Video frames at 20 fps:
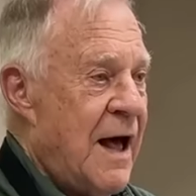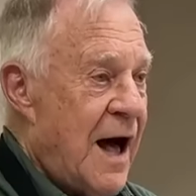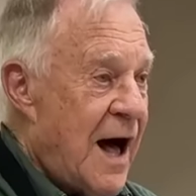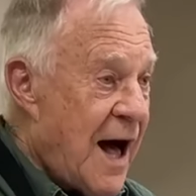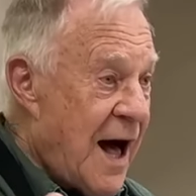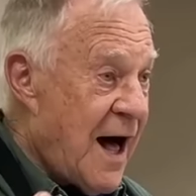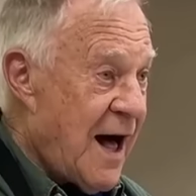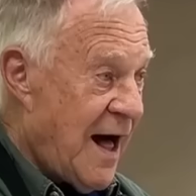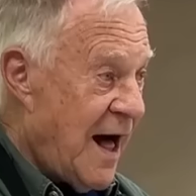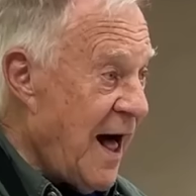
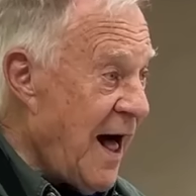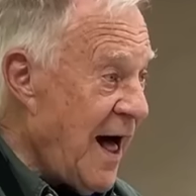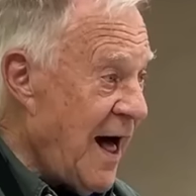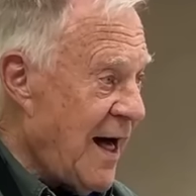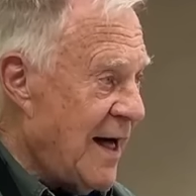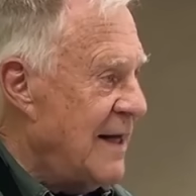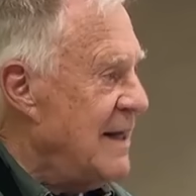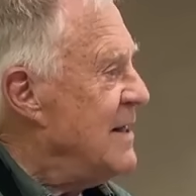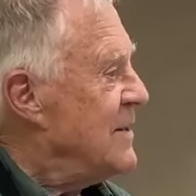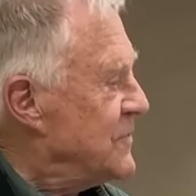
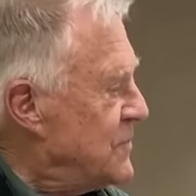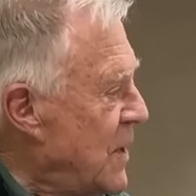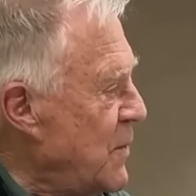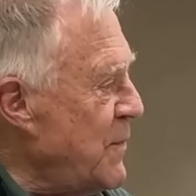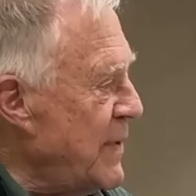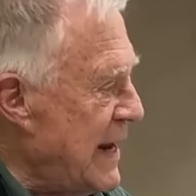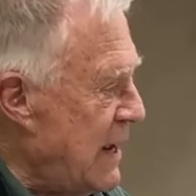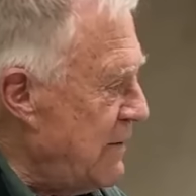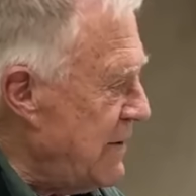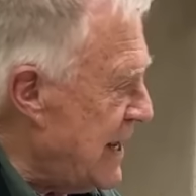Aha! So I
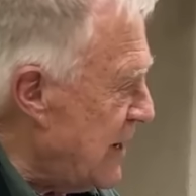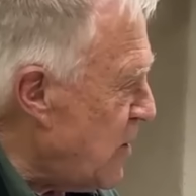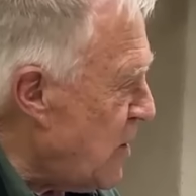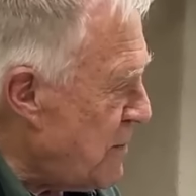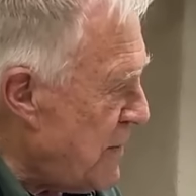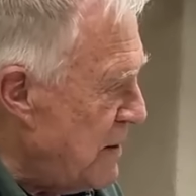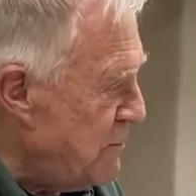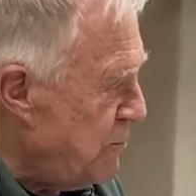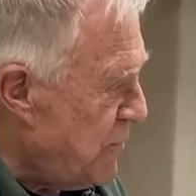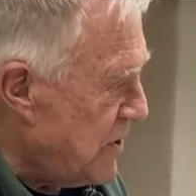went out and got all
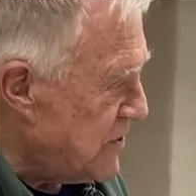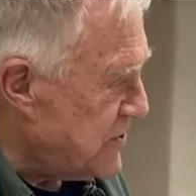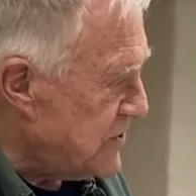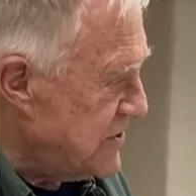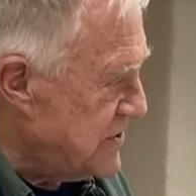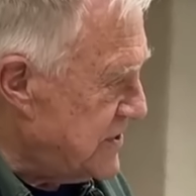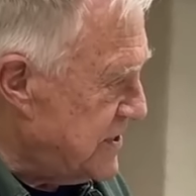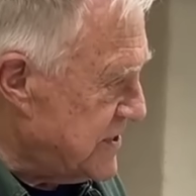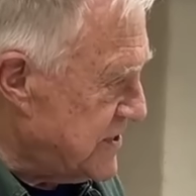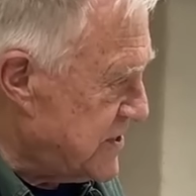my
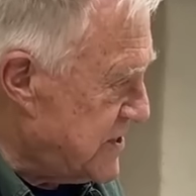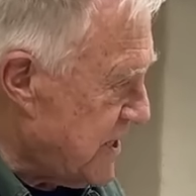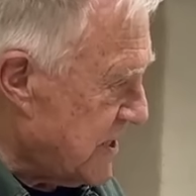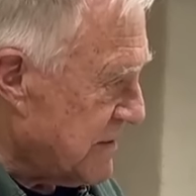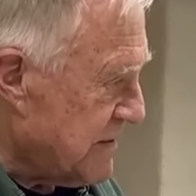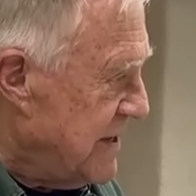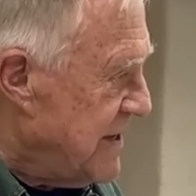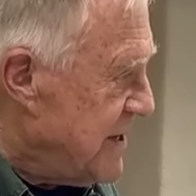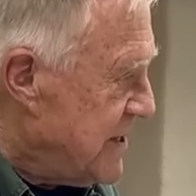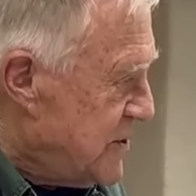brushes and stuck
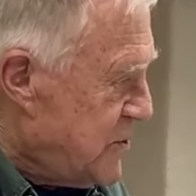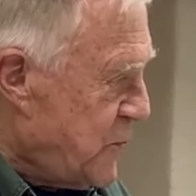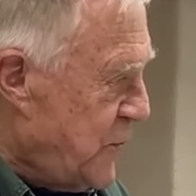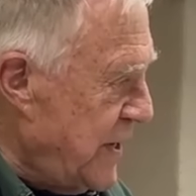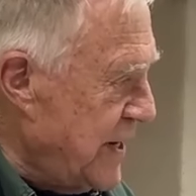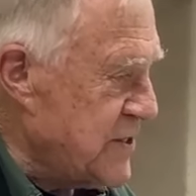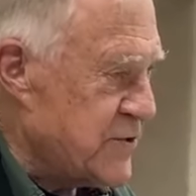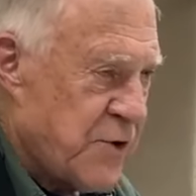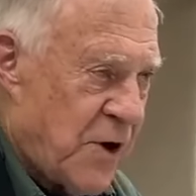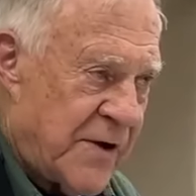
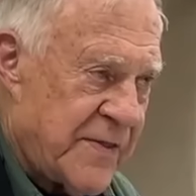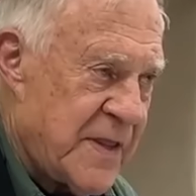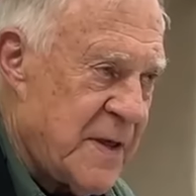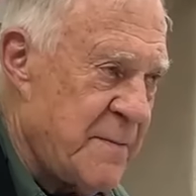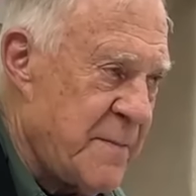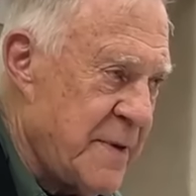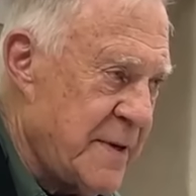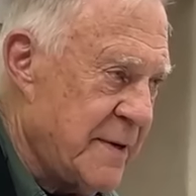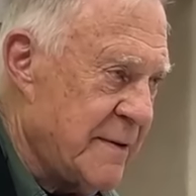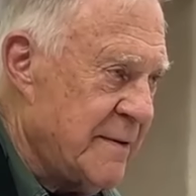twigs on
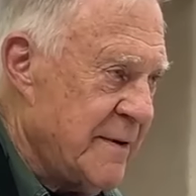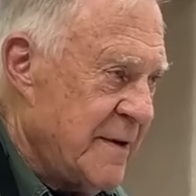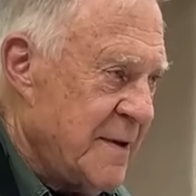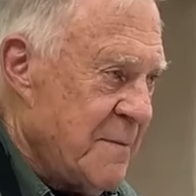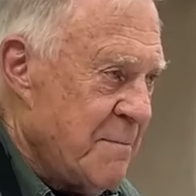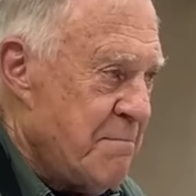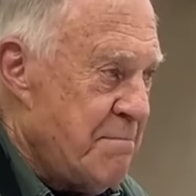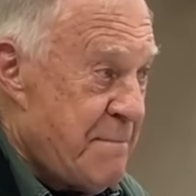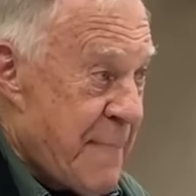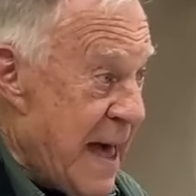them and
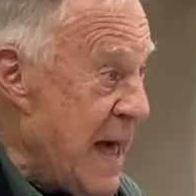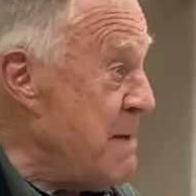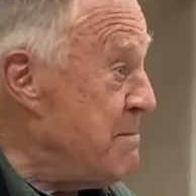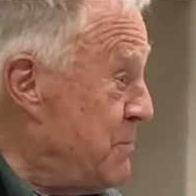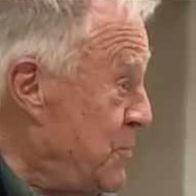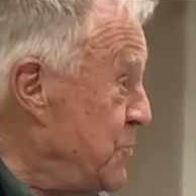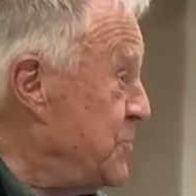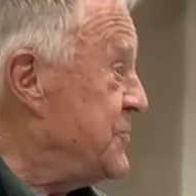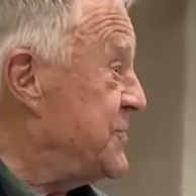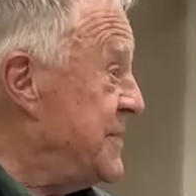
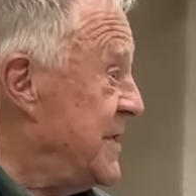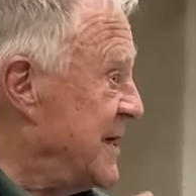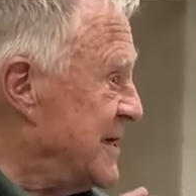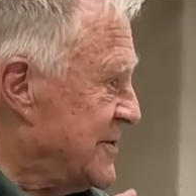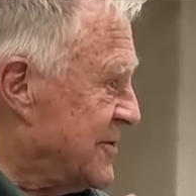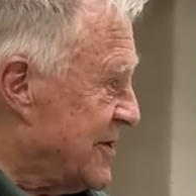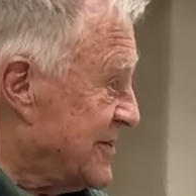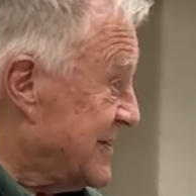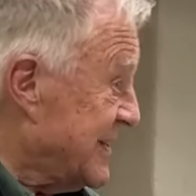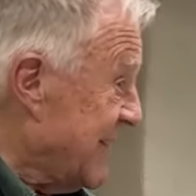bamboo sticks
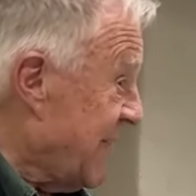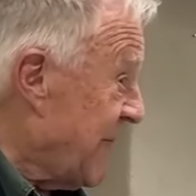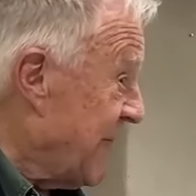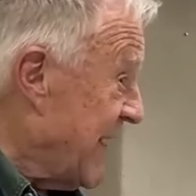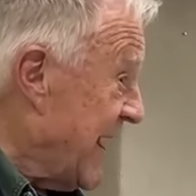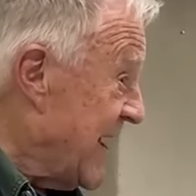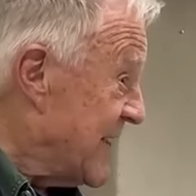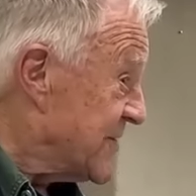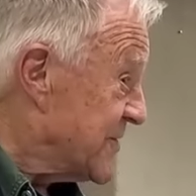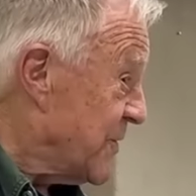because it
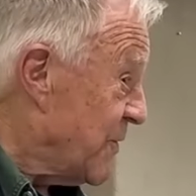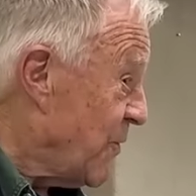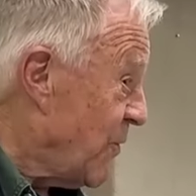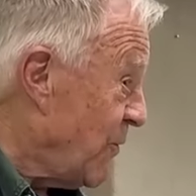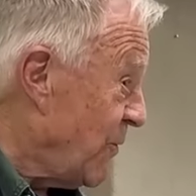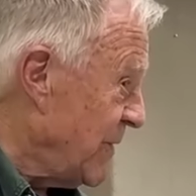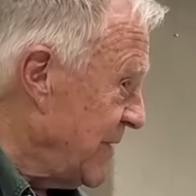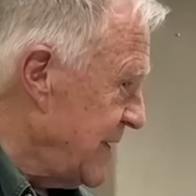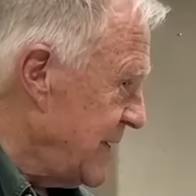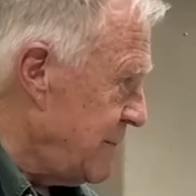already has the
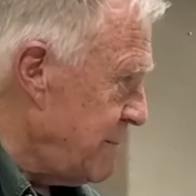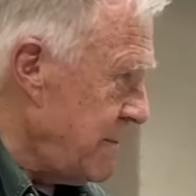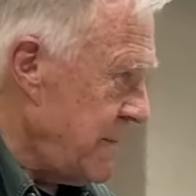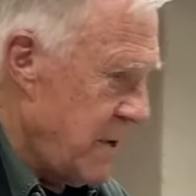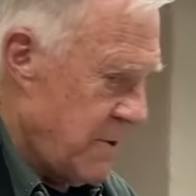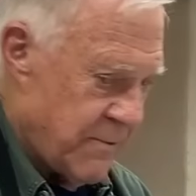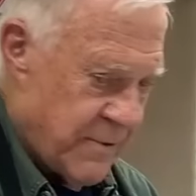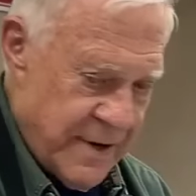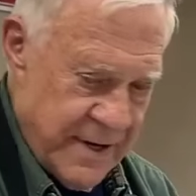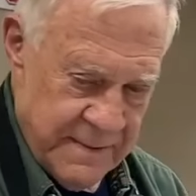hole in them,
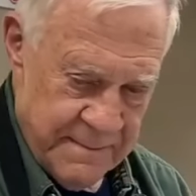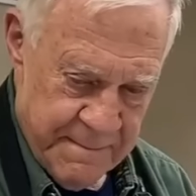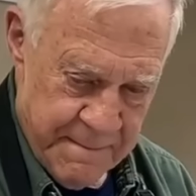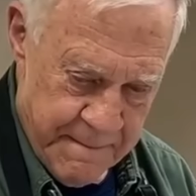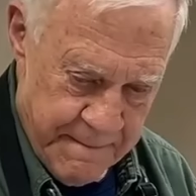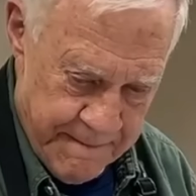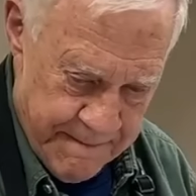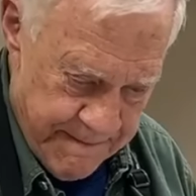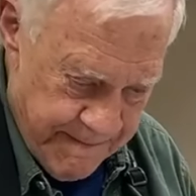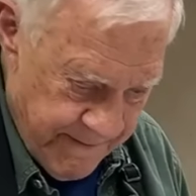right?
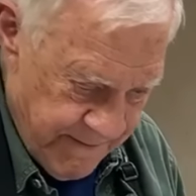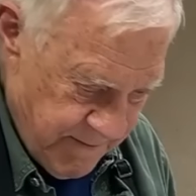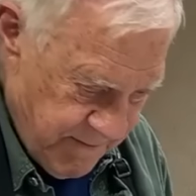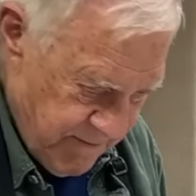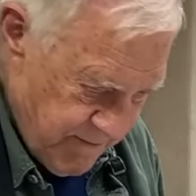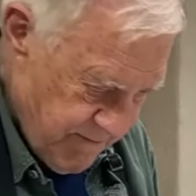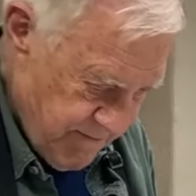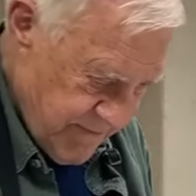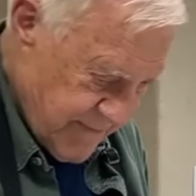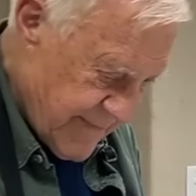
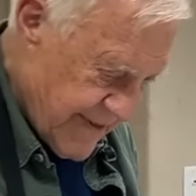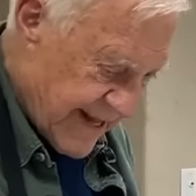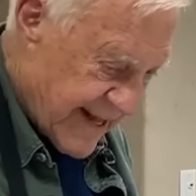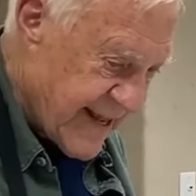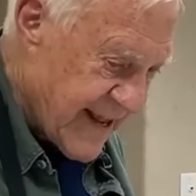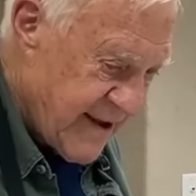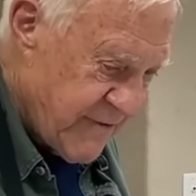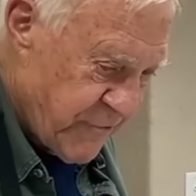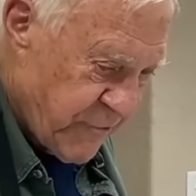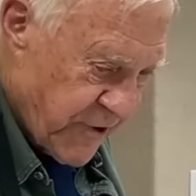
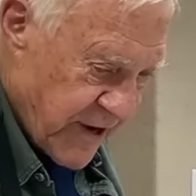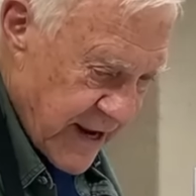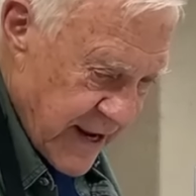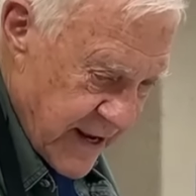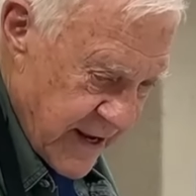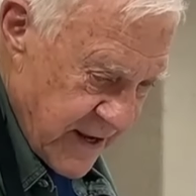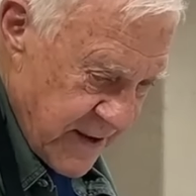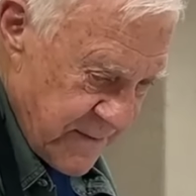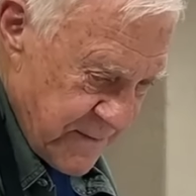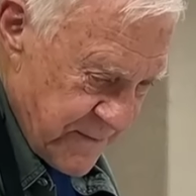Clever,
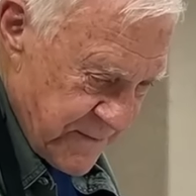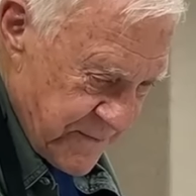hey?